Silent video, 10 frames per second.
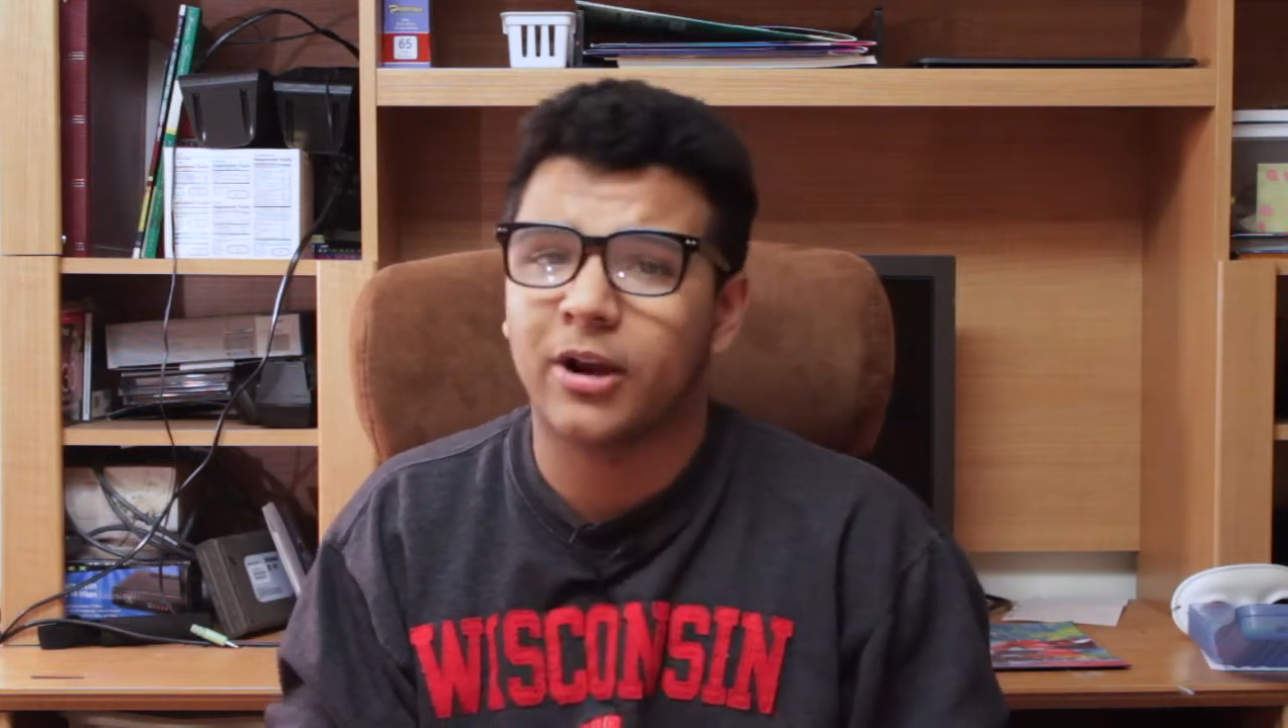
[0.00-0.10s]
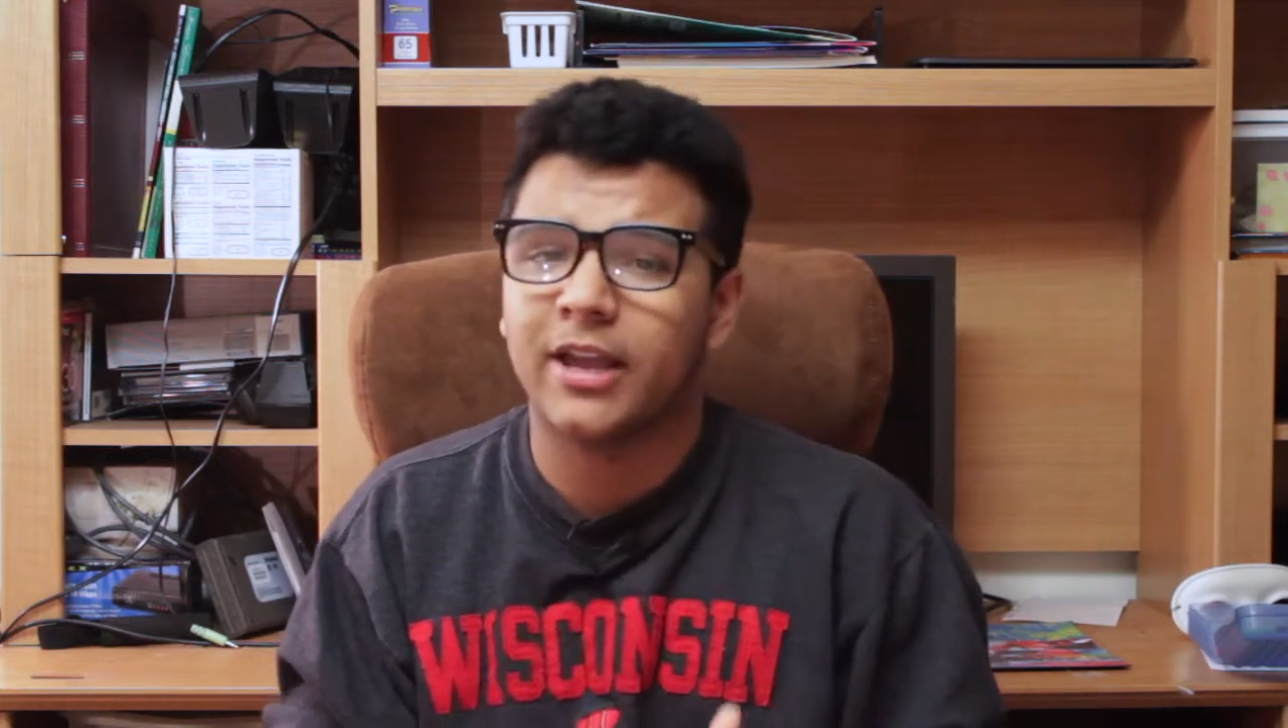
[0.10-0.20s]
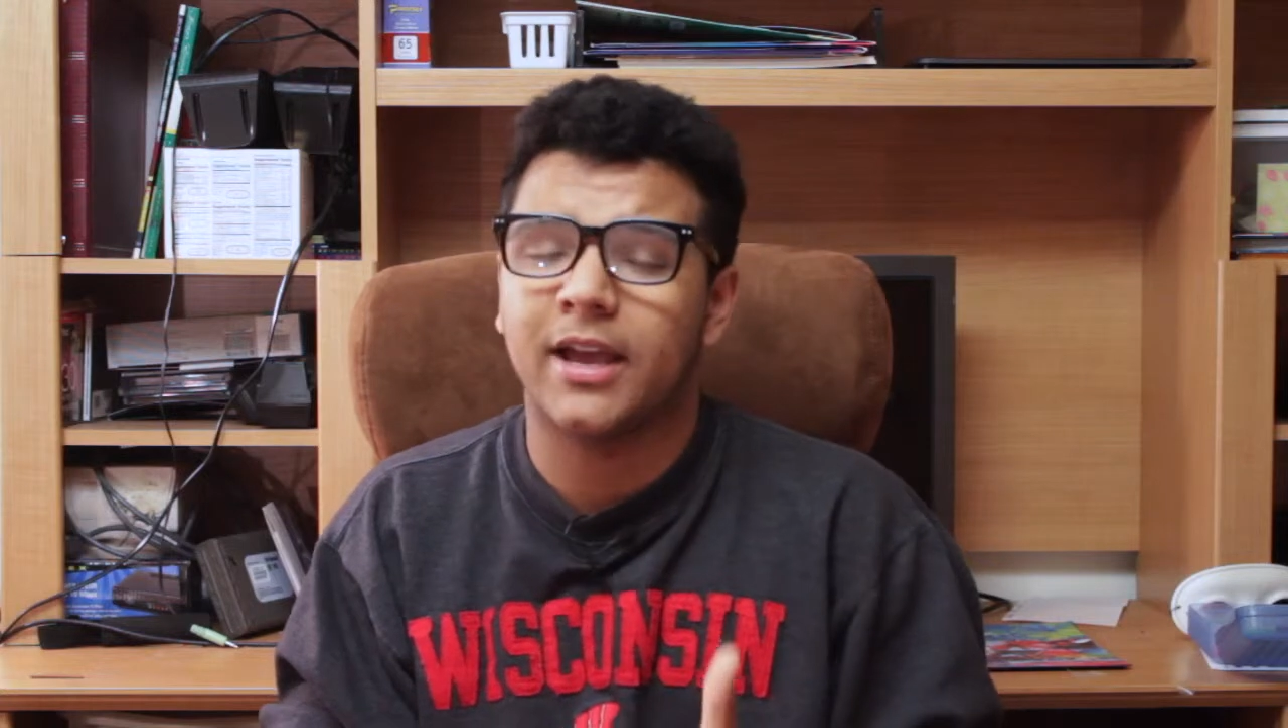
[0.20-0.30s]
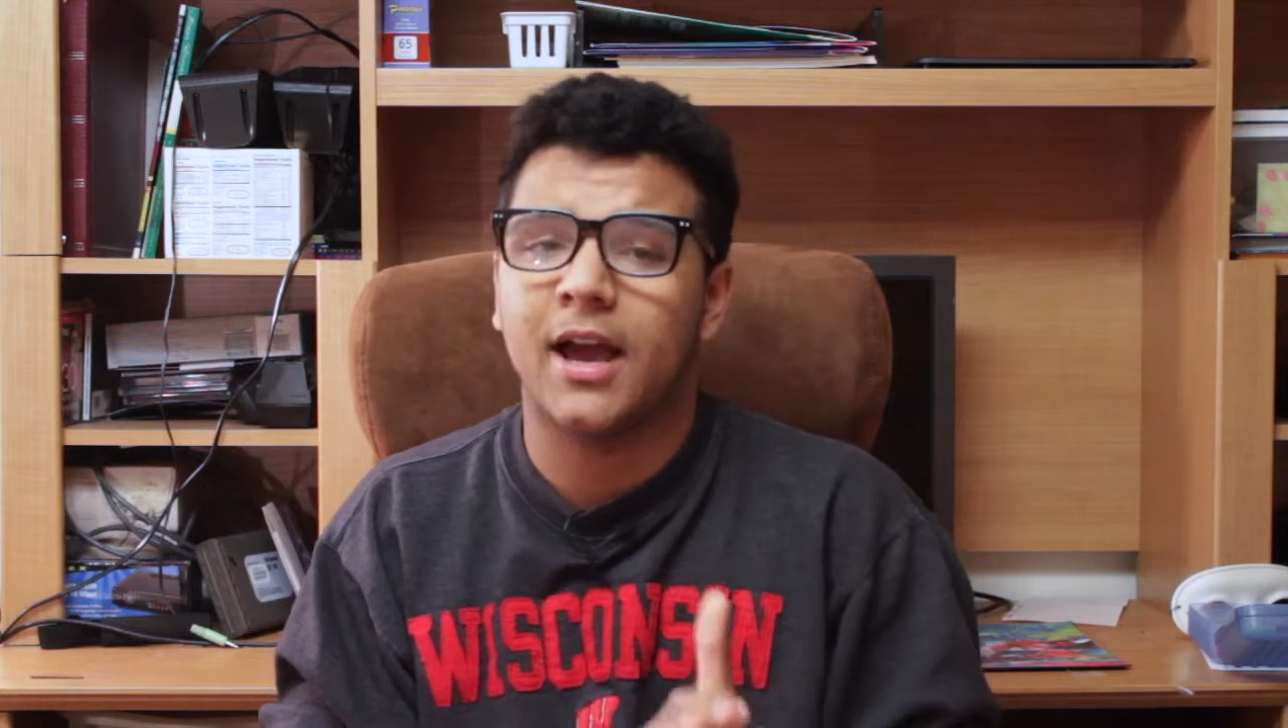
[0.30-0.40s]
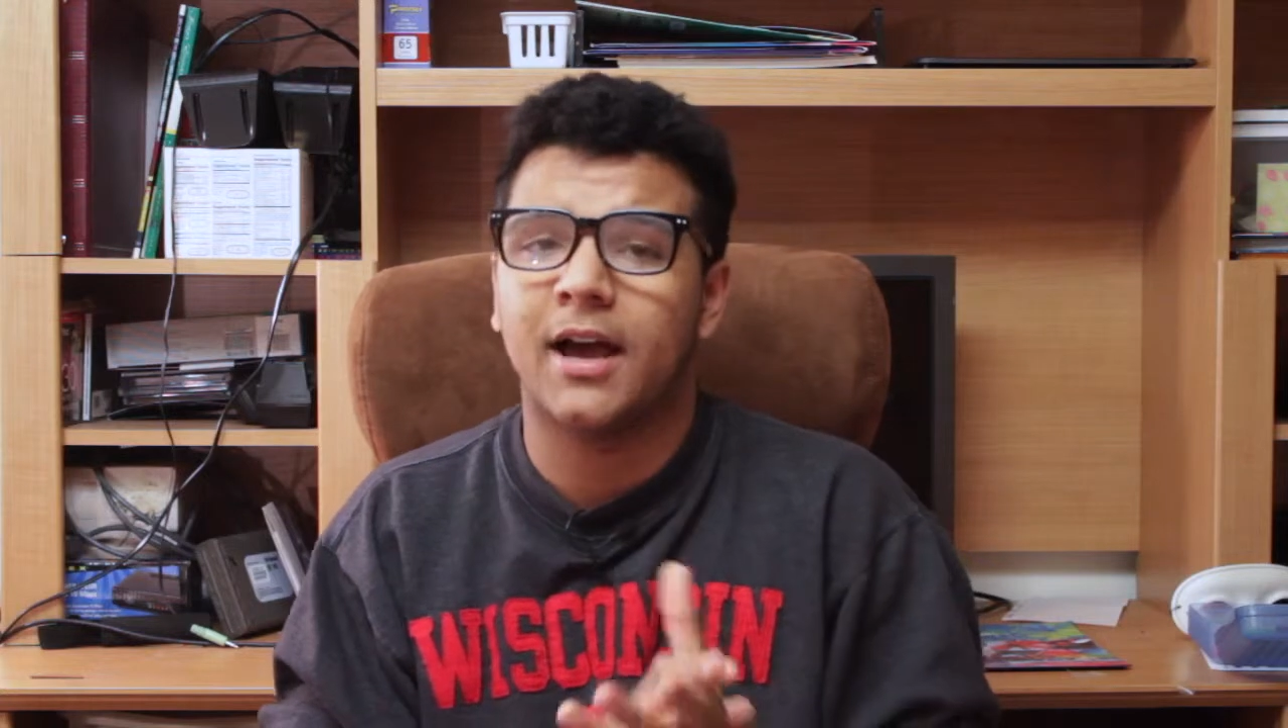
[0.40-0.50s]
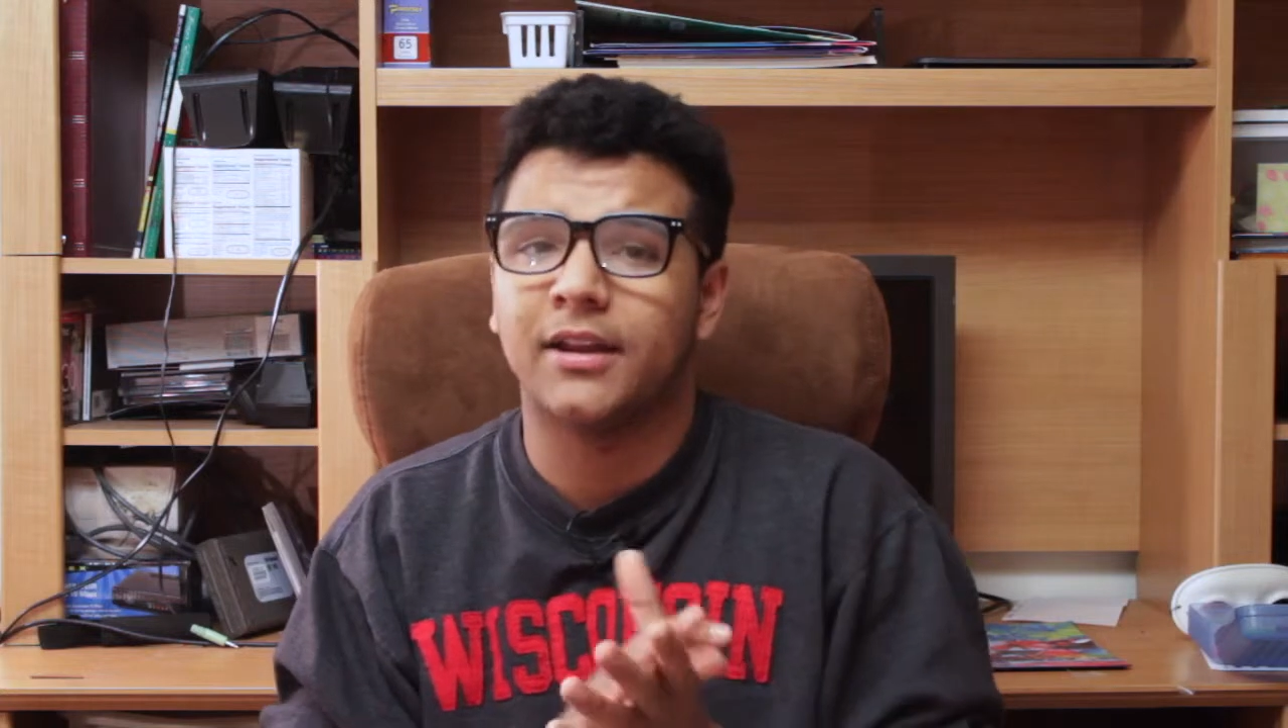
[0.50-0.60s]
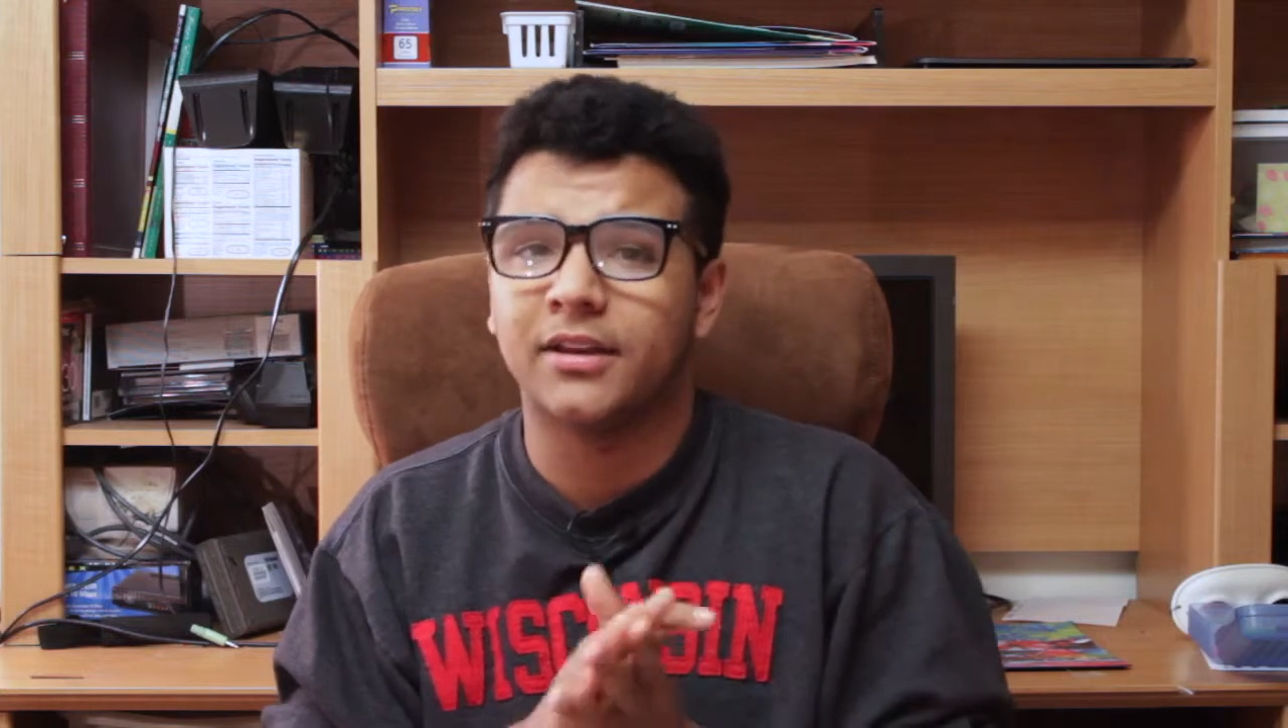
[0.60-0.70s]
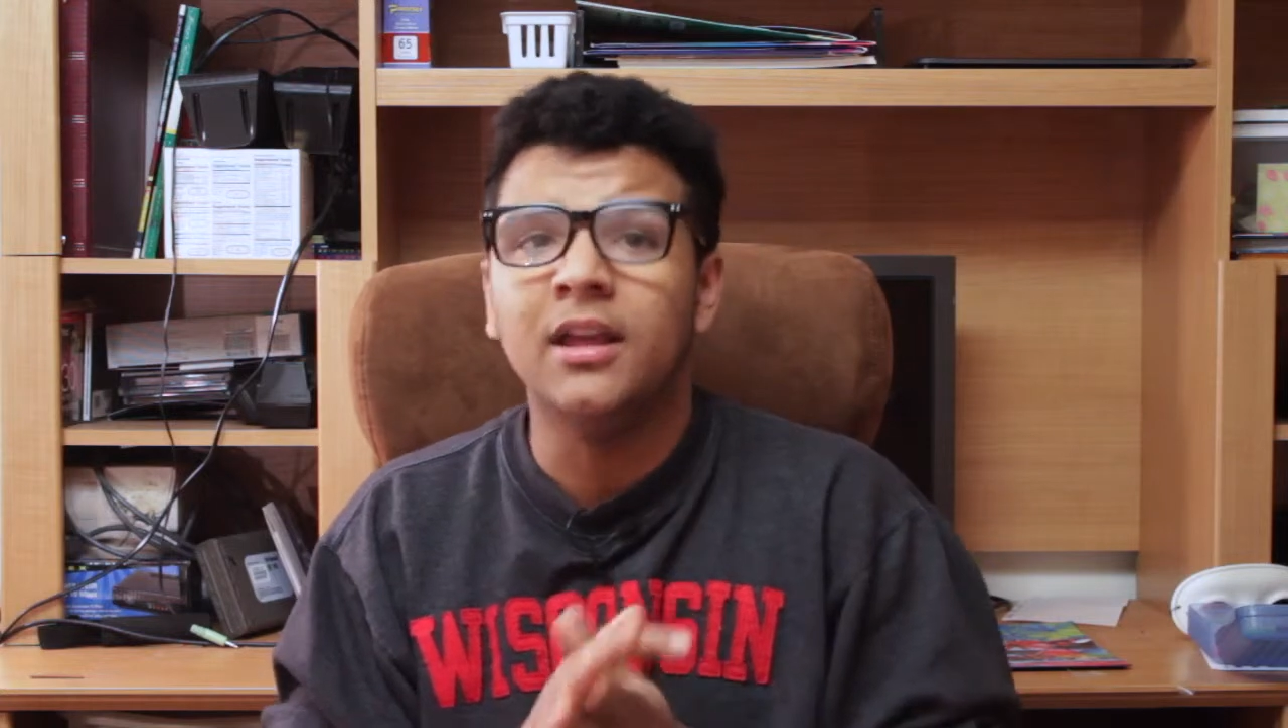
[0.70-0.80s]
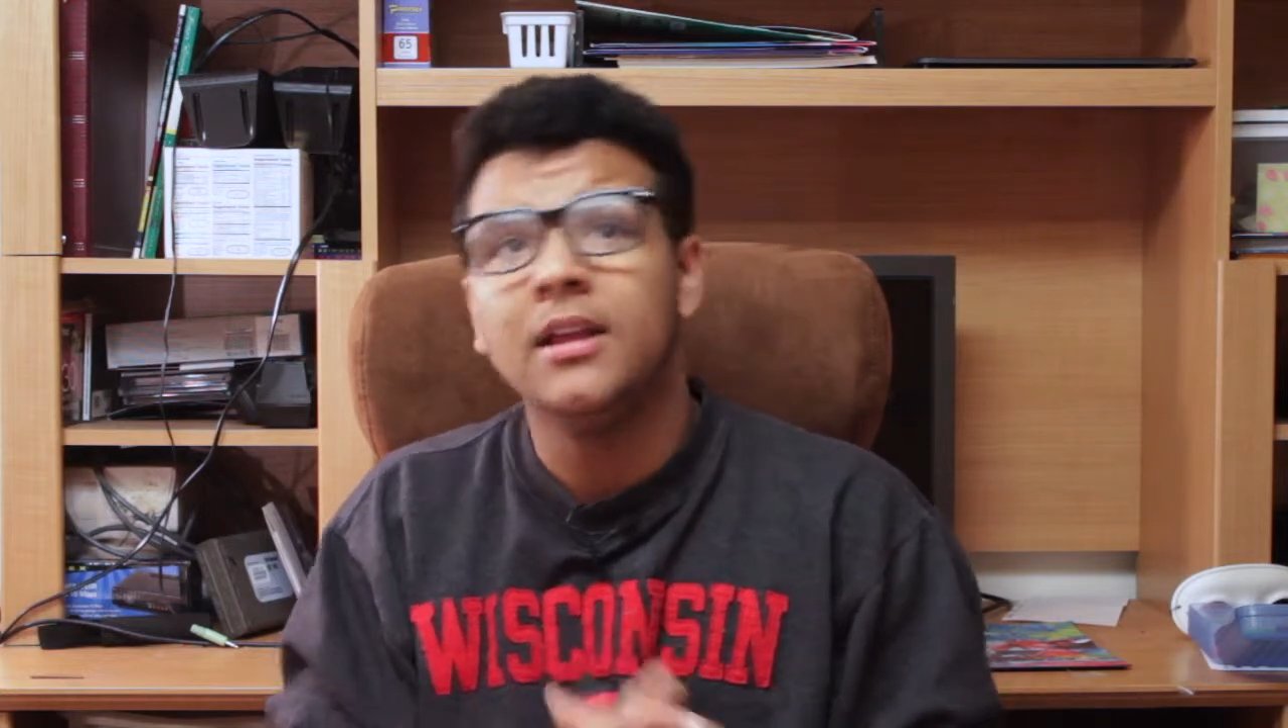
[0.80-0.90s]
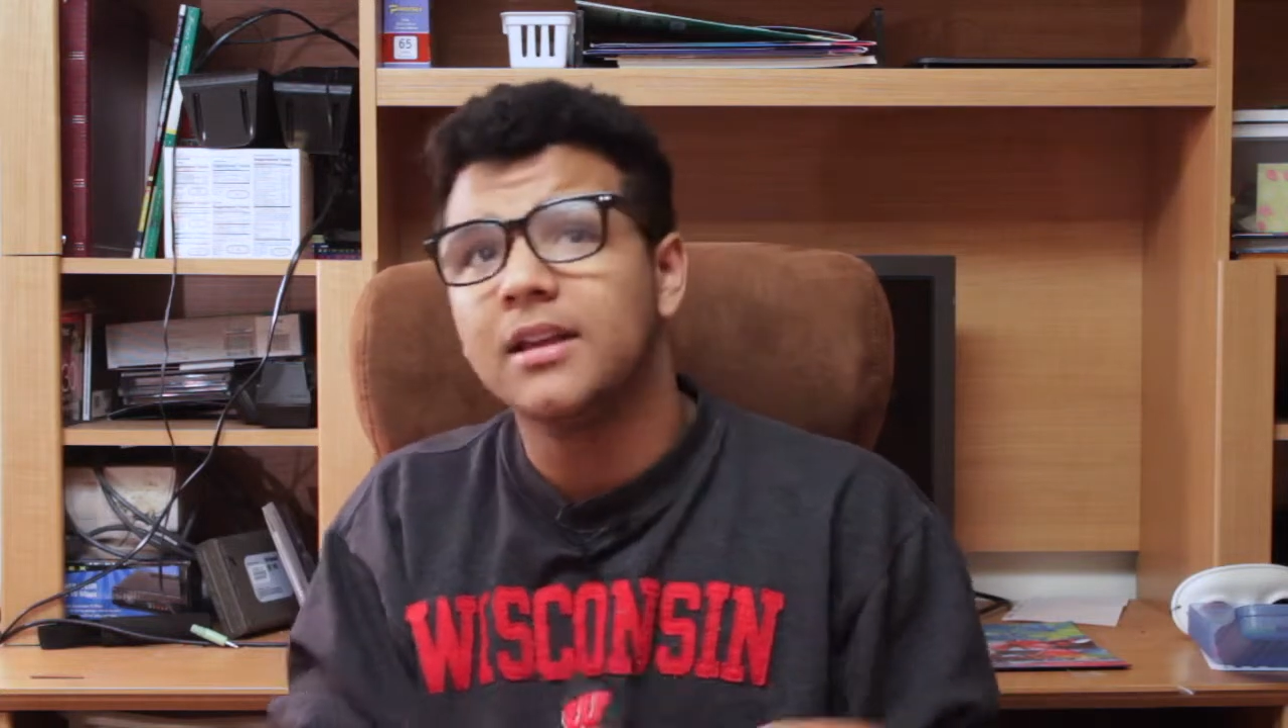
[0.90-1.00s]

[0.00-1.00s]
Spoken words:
working on